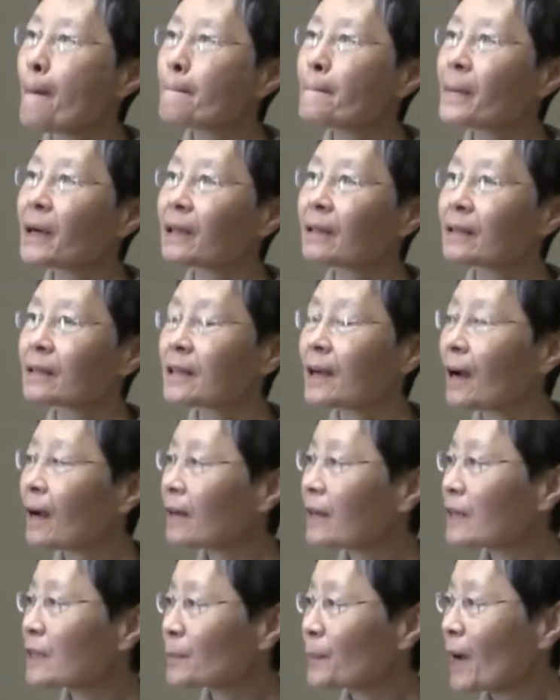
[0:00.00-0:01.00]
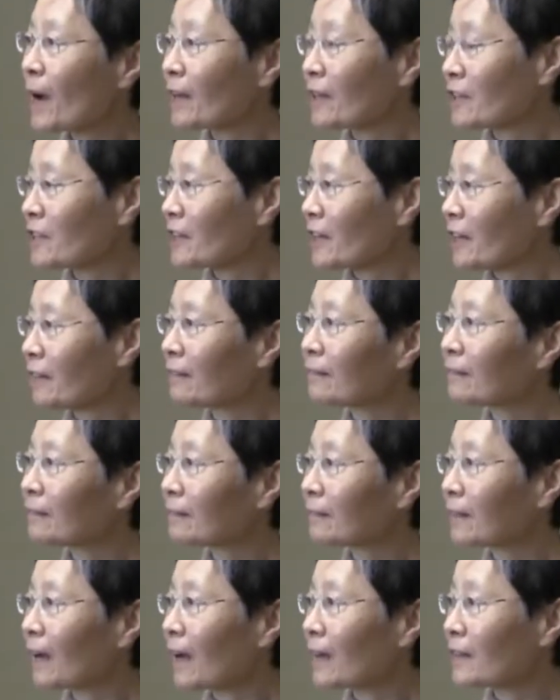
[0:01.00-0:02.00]
But the Chinese part, the
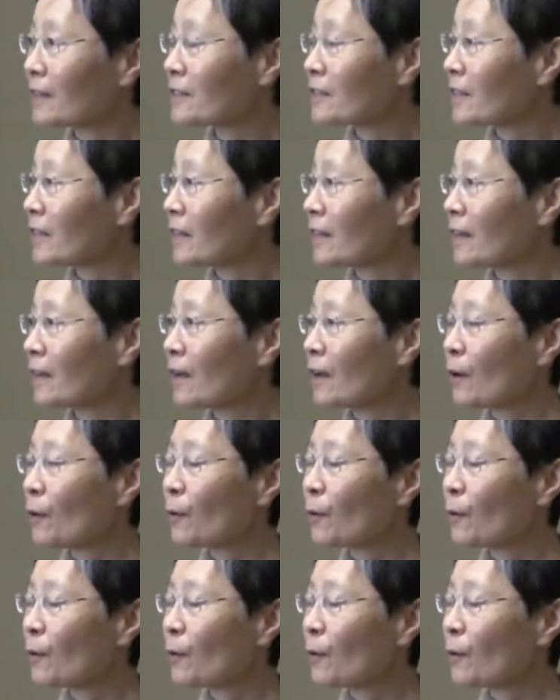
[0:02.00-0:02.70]
Qin Dynasty,